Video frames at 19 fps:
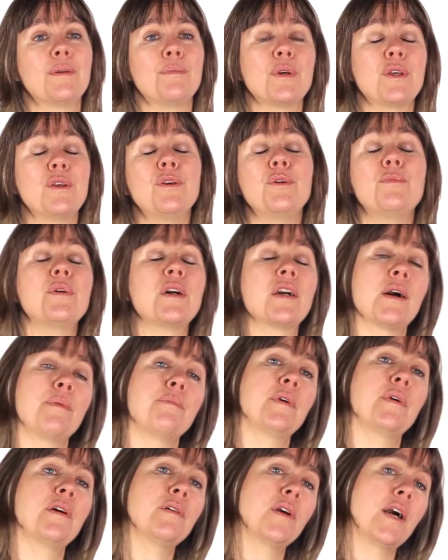But you
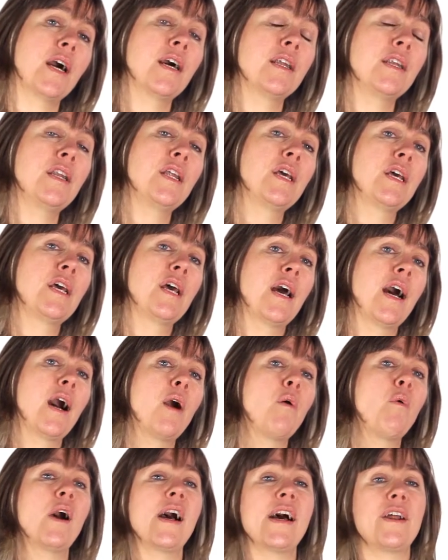become
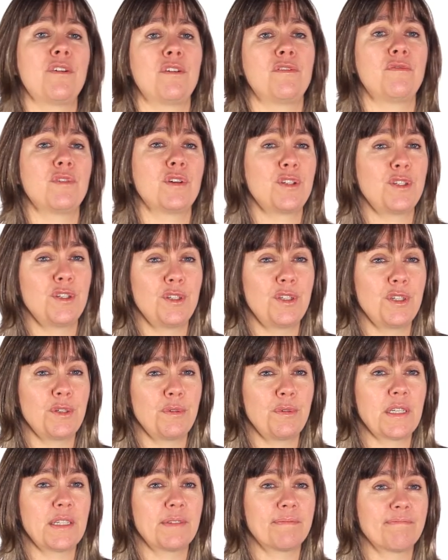unaware of what you're
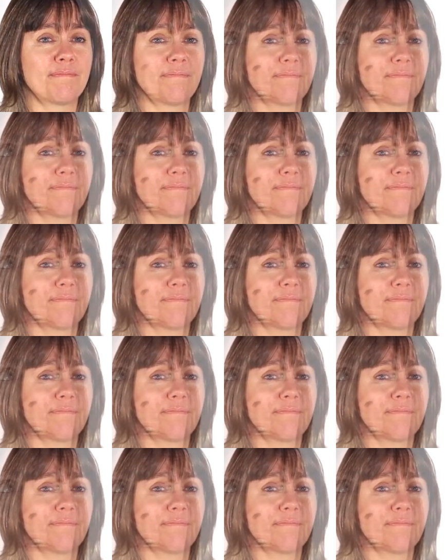doing.